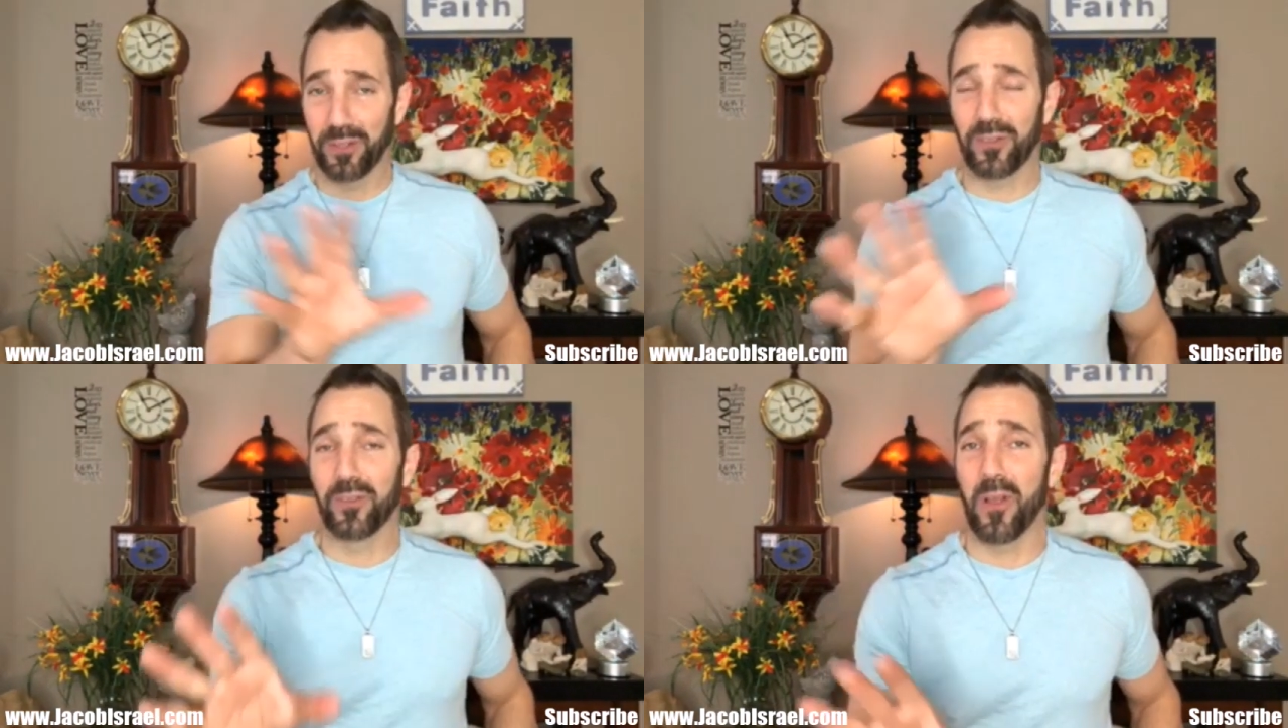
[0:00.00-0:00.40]

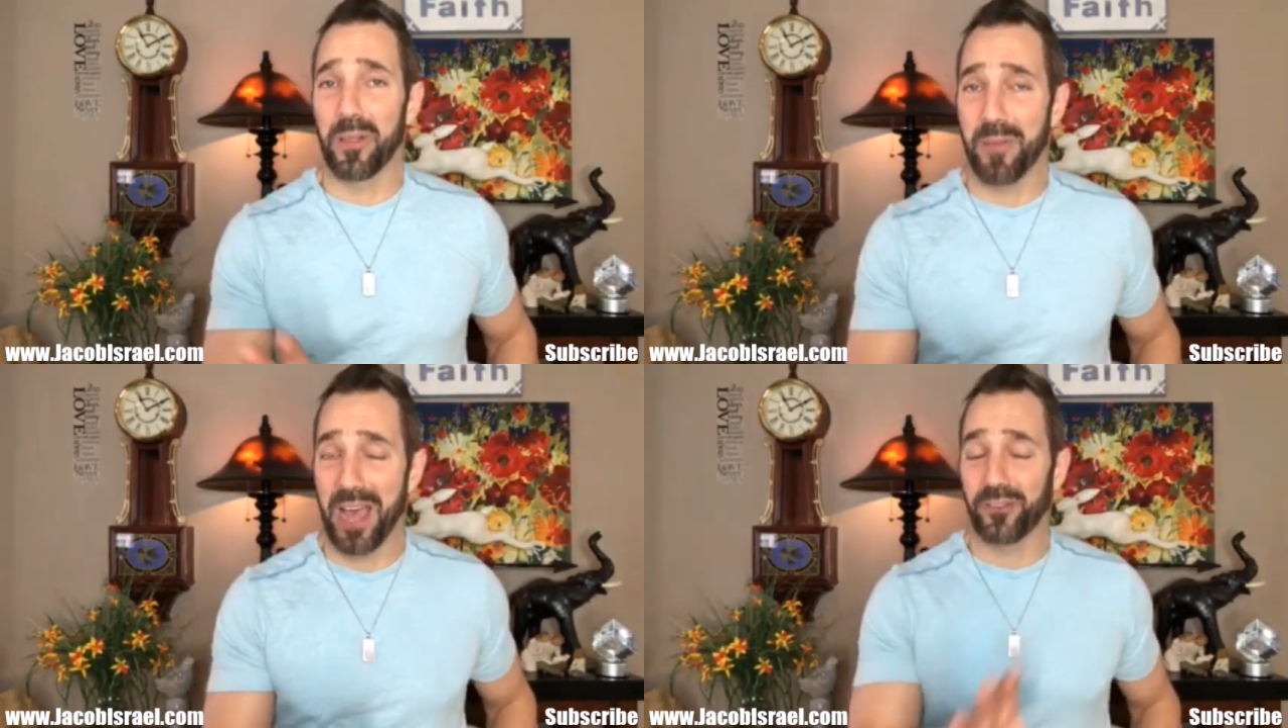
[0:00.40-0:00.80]
This is
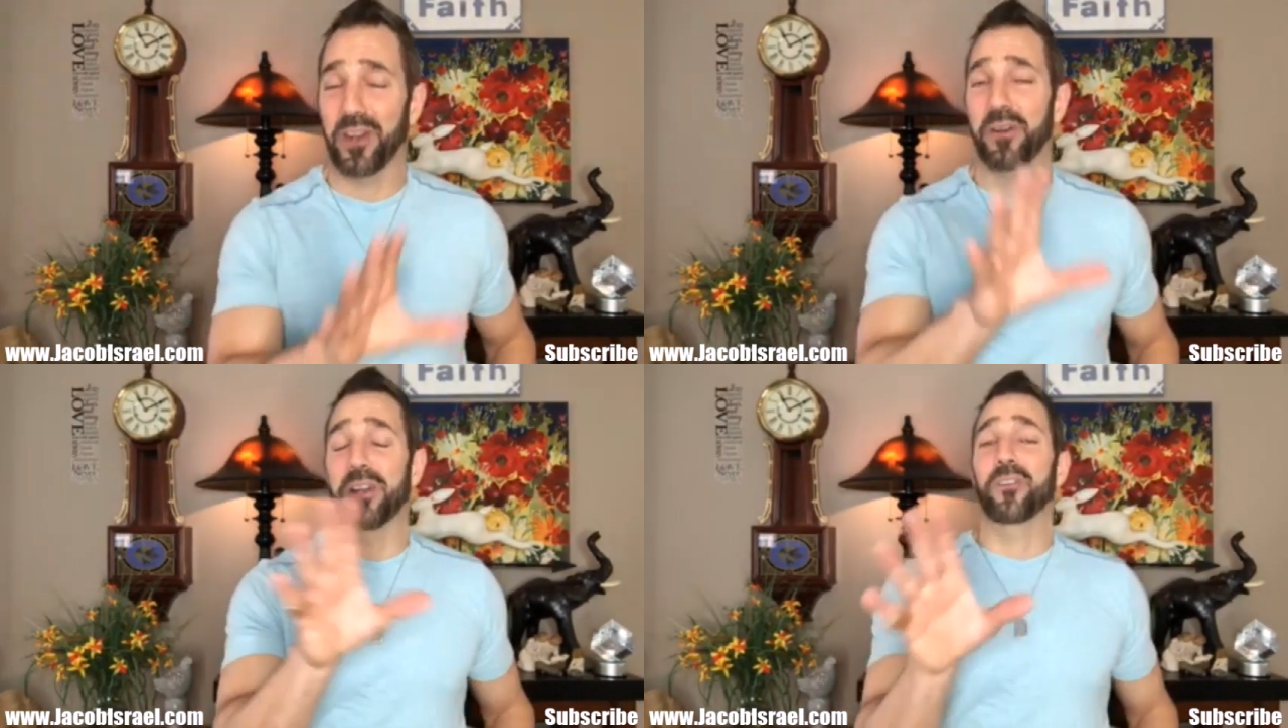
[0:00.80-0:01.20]
all
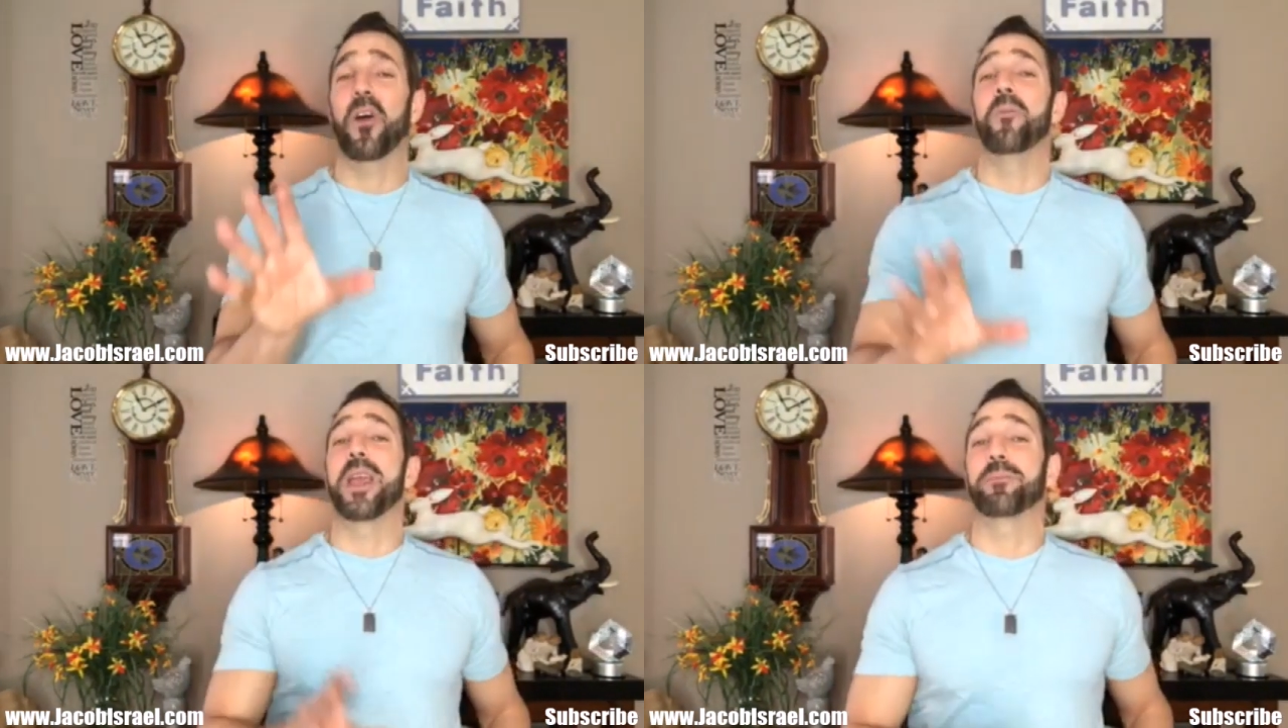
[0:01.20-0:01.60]
imaginary. It's
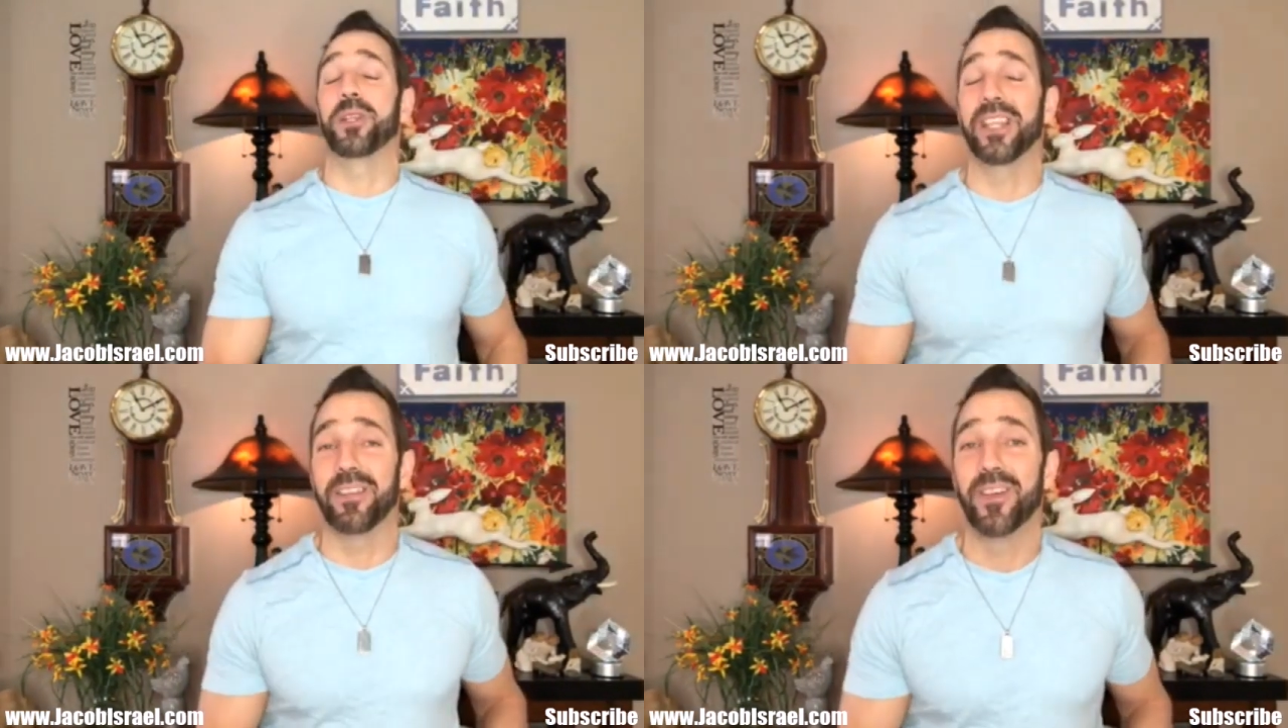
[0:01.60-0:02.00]
all
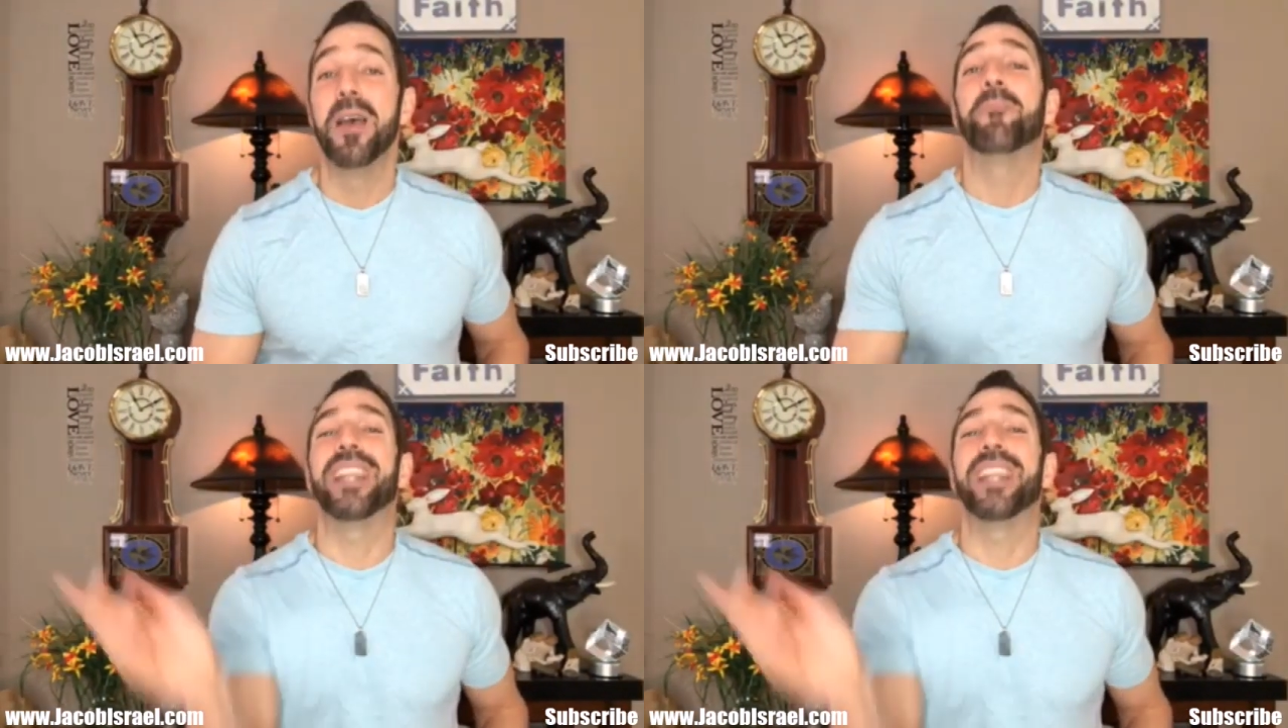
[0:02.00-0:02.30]
make-believe.